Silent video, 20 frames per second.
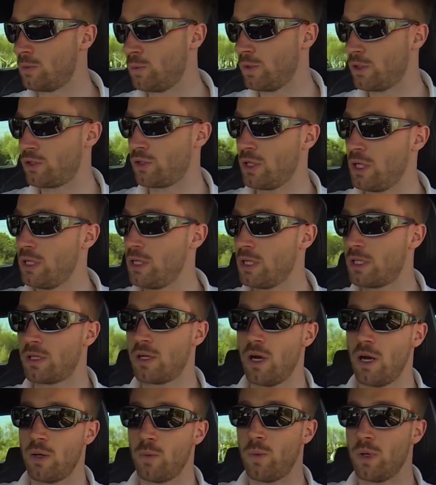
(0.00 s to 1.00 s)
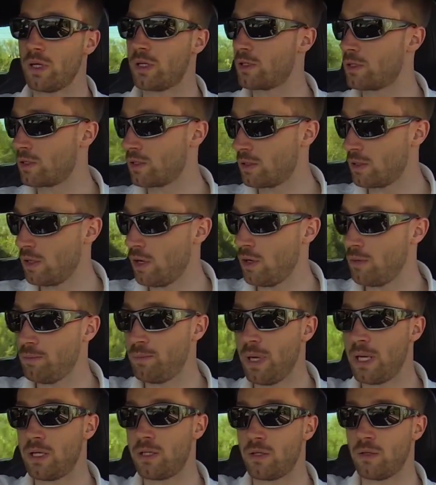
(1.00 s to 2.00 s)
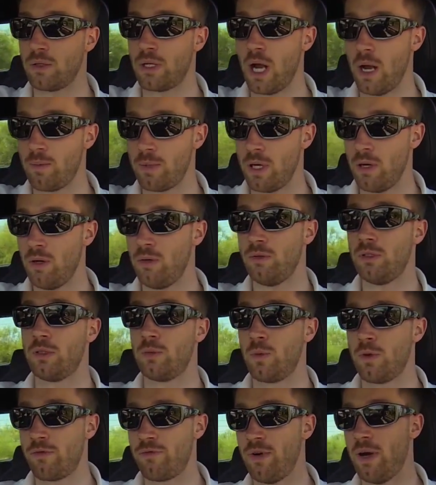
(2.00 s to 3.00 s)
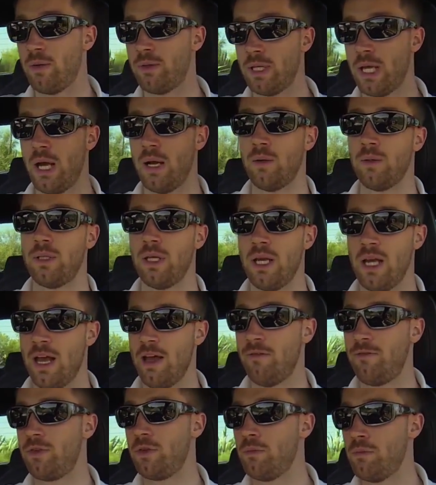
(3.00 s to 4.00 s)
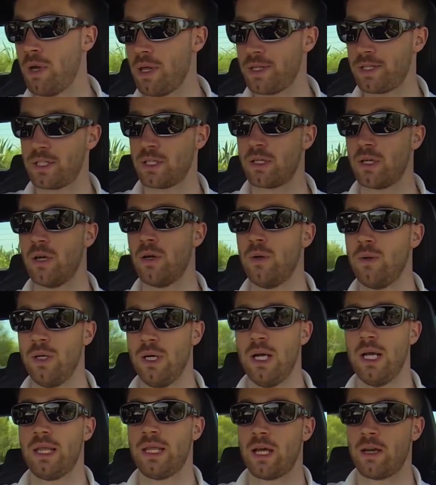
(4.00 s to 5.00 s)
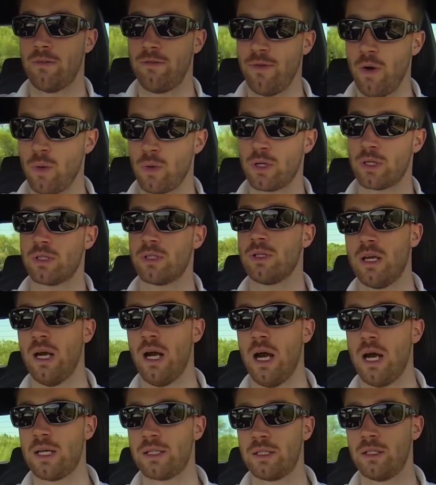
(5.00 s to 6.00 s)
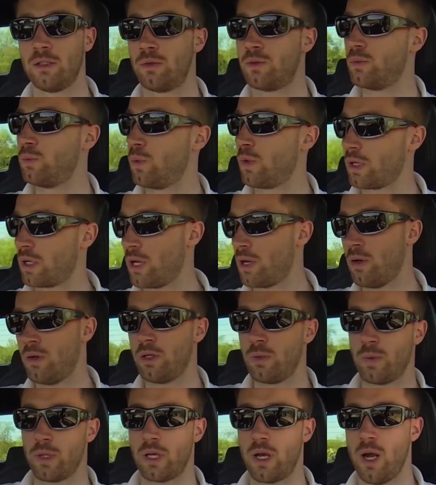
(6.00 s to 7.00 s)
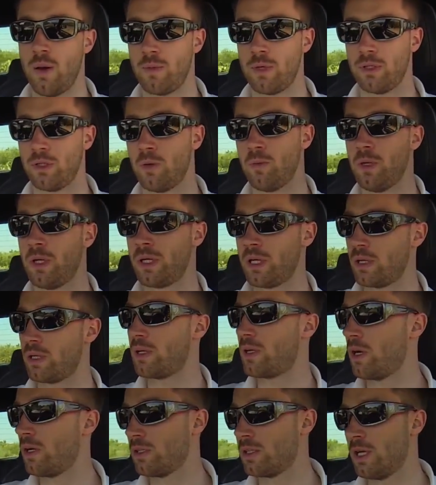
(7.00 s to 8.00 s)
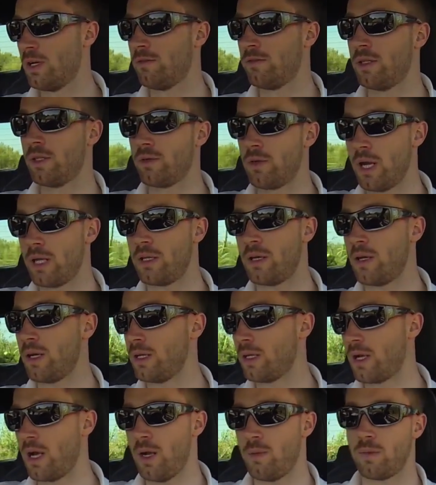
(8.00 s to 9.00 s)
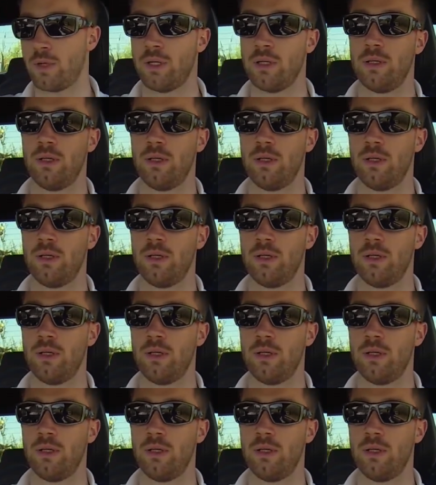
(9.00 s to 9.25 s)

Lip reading: which in this car works based on camera only. We found out a few months ago that a Focus has it working only with a camera. Normally cars have a radar and a camera.